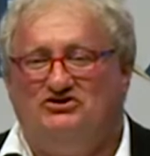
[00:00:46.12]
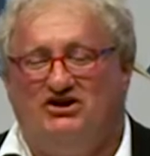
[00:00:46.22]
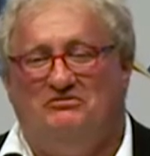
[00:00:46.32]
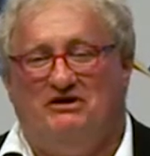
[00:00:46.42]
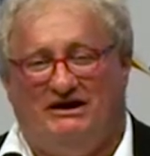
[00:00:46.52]

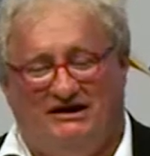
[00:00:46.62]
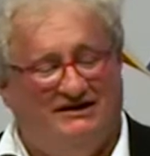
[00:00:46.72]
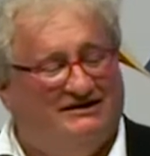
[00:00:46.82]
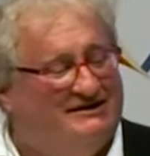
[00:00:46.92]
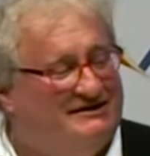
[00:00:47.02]
Germany,
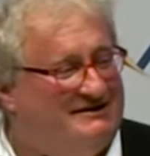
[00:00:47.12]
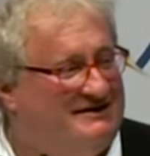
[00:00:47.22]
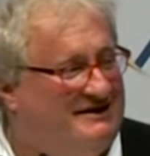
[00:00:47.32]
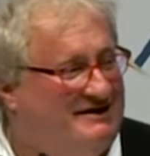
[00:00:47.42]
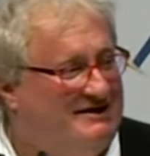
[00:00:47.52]

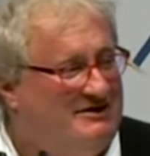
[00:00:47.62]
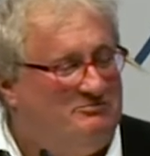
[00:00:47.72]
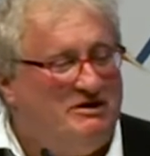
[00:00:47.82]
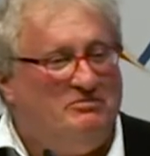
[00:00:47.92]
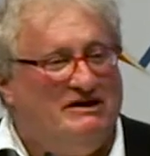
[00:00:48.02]

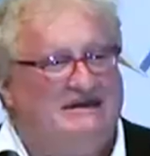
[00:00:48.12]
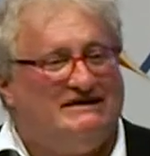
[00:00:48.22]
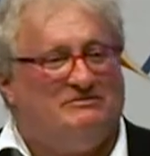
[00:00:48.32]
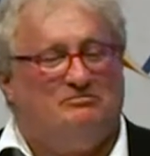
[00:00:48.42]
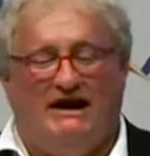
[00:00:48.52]
people
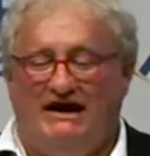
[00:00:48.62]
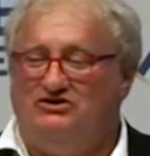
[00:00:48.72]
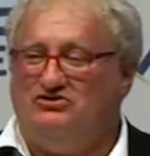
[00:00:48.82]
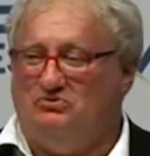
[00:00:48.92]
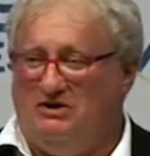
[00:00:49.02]
explained
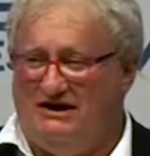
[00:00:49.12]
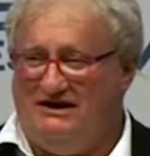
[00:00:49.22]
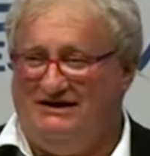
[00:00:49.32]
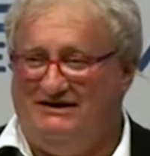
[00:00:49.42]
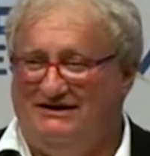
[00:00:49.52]
to me
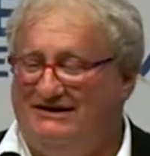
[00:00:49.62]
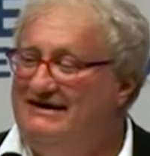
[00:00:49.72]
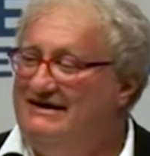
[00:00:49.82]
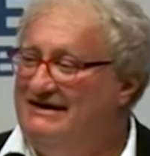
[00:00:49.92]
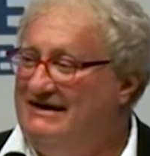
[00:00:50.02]

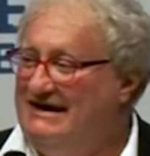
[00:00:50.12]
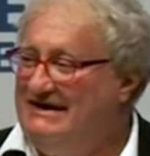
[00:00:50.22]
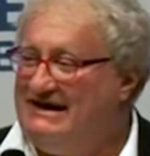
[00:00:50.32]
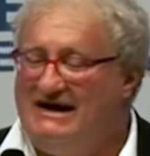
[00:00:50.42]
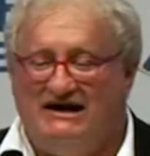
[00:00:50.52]

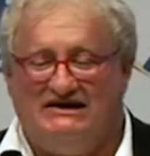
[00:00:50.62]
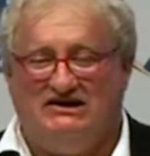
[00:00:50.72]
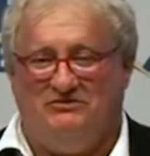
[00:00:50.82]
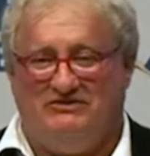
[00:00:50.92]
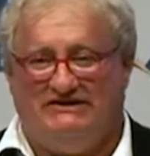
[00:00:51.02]
the
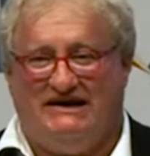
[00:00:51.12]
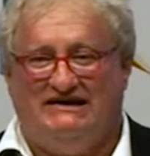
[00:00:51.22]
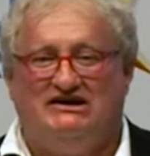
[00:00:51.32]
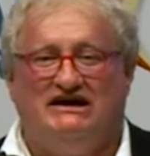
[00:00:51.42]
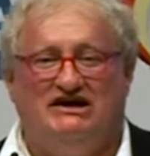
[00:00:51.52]
customs and the
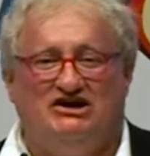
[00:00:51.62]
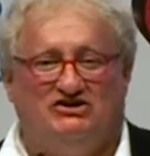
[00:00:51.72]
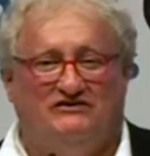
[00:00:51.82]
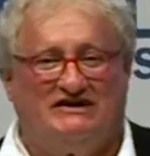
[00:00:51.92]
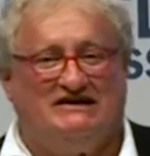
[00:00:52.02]
tradition
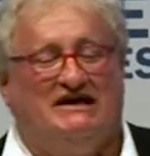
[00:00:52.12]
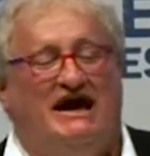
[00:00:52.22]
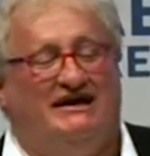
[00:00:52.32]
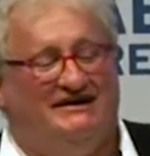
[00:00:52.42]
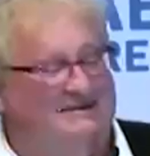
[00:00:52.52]
of this
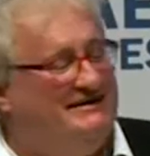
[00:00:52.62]
land.